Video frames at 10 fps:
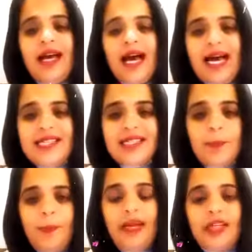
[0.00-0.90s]
as
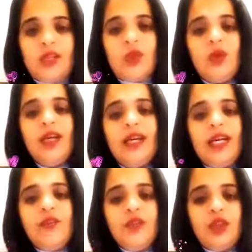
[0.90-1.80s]
compared to
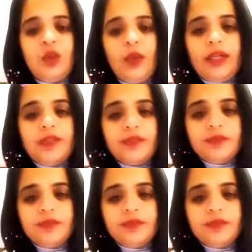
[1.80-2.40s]
if you do it